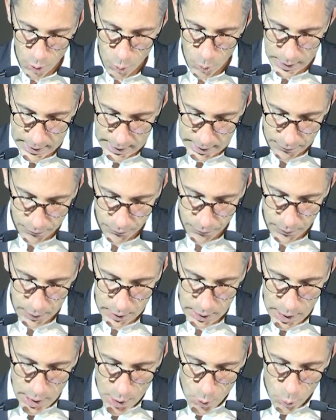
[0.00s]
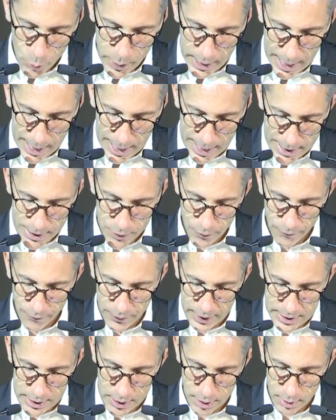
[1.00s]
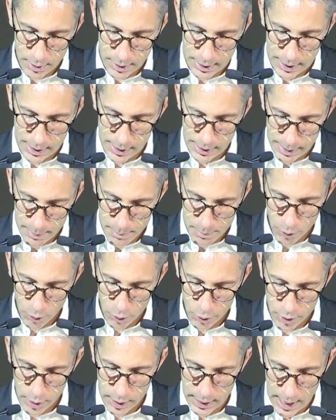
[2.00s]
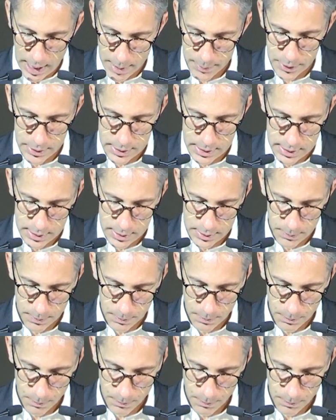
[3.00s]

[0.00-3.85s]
What if we had vertical climbable commons?